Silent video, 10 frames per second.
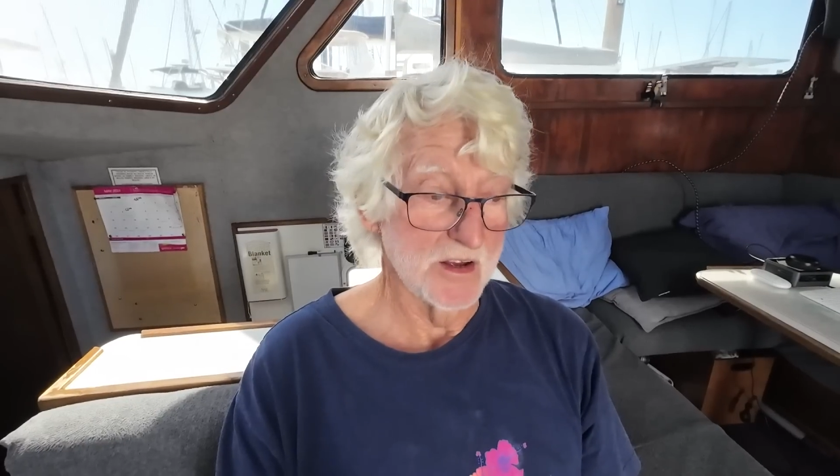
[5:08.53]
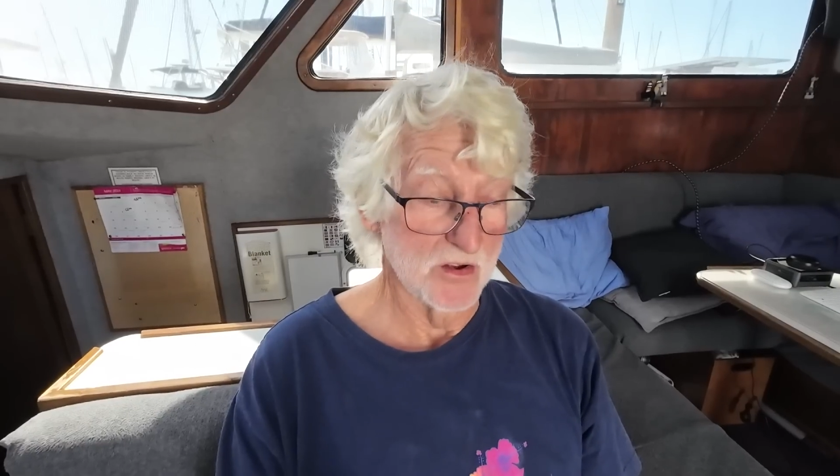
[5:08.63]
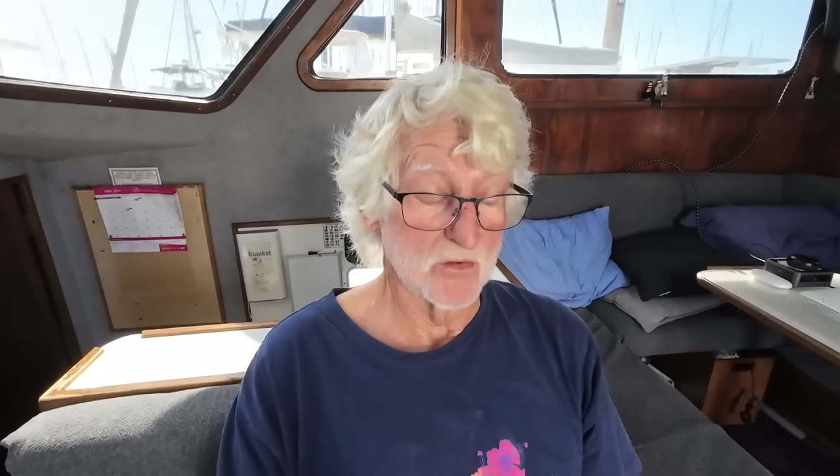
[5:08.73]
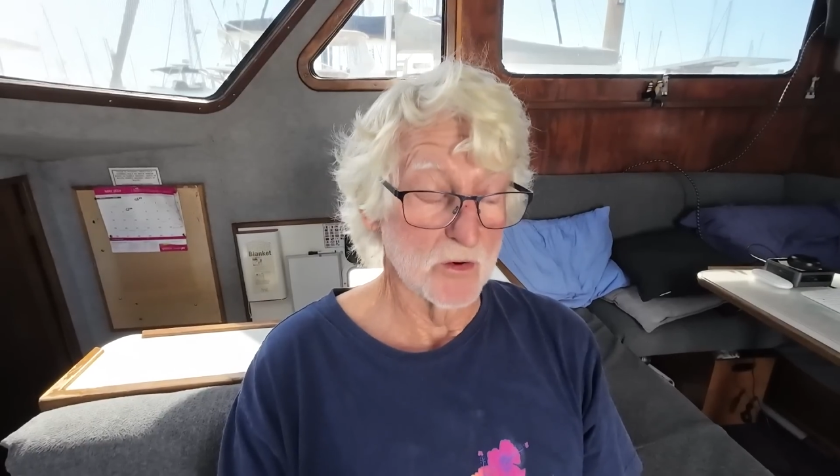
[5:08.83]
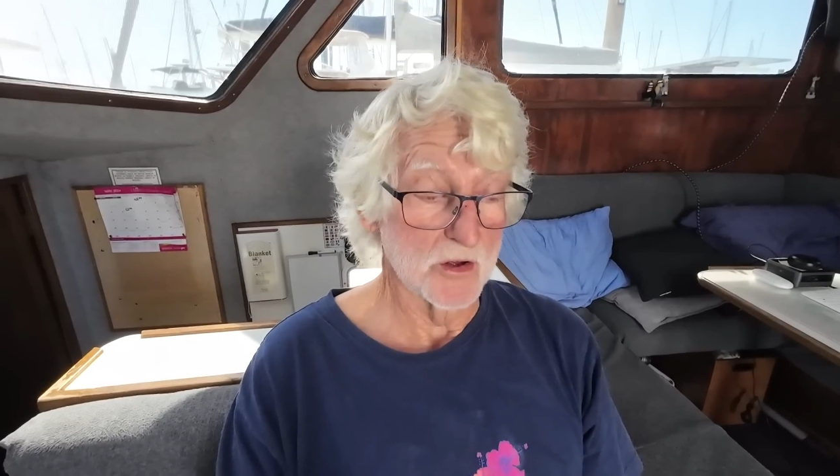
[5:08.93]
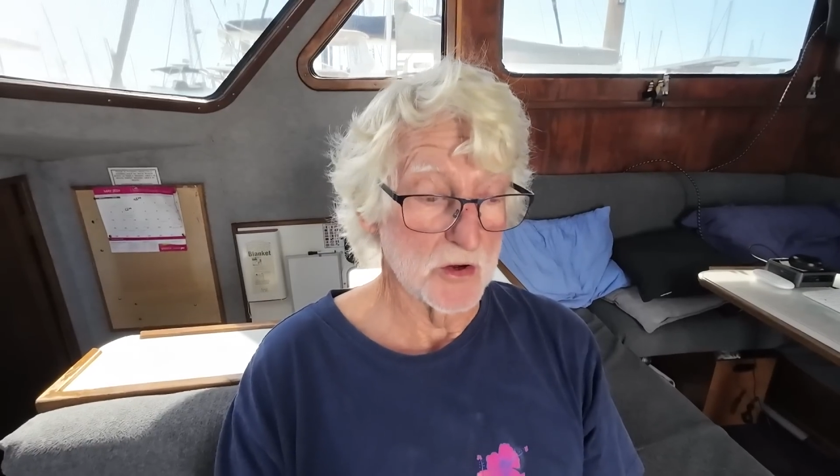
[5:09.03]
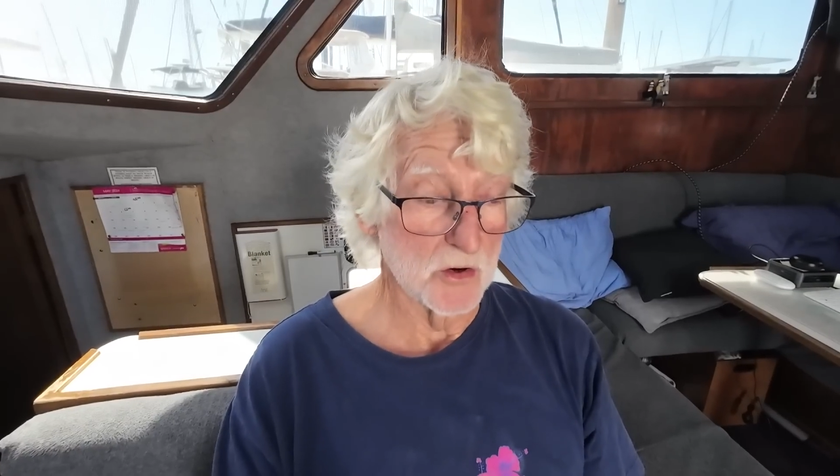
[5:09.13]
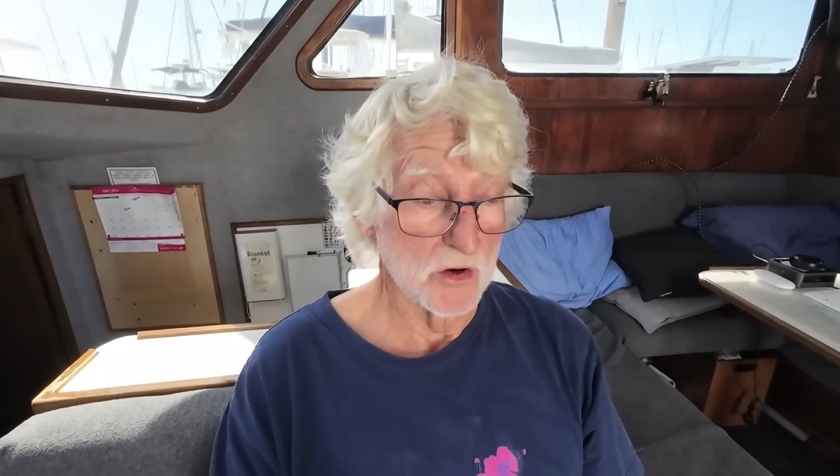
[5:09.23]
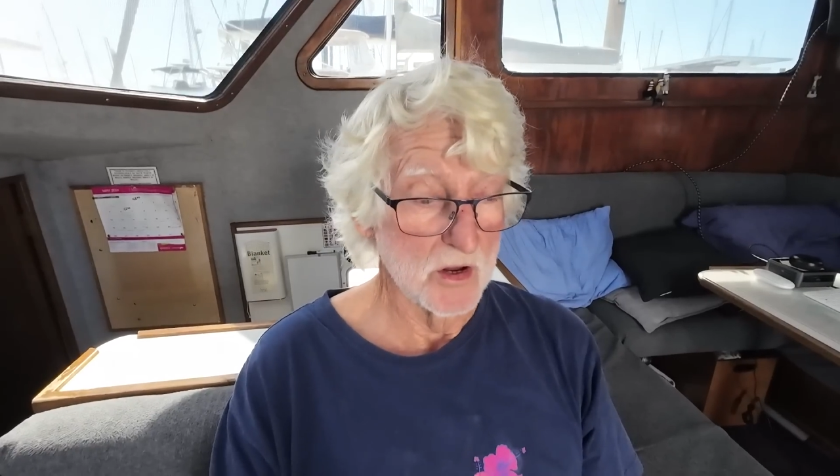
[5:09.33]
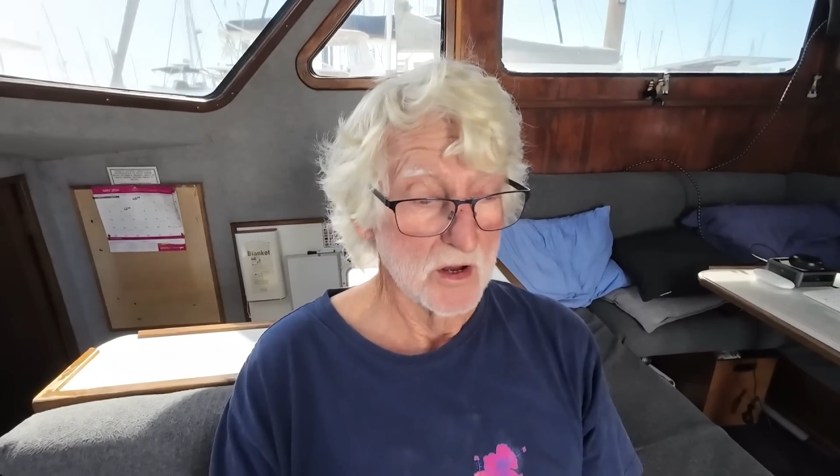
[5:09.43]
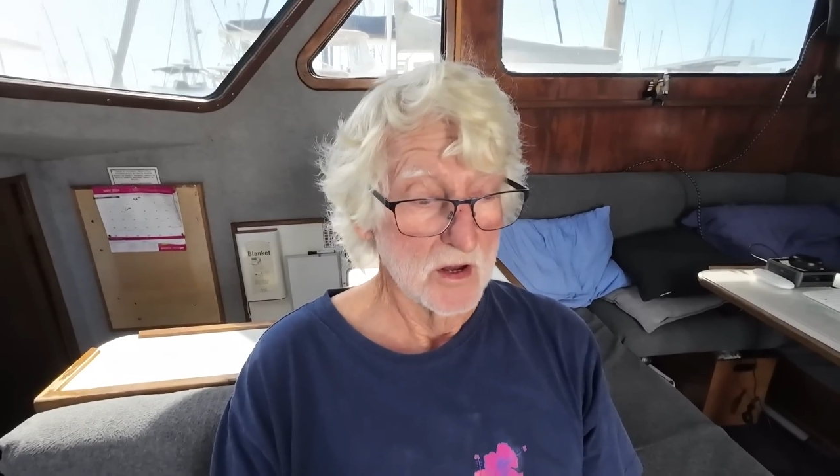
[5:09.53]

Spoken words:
He's really good,